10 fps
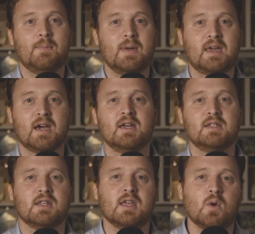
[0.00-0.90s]

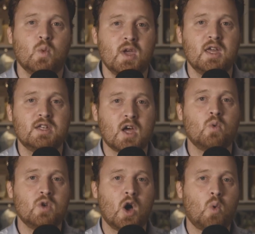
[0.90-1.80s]
because we
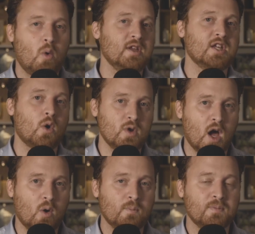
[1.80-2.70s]
don't know what we don't
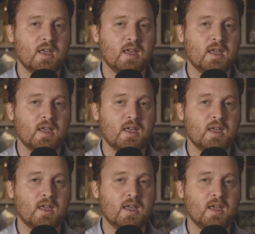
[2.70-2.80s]
know.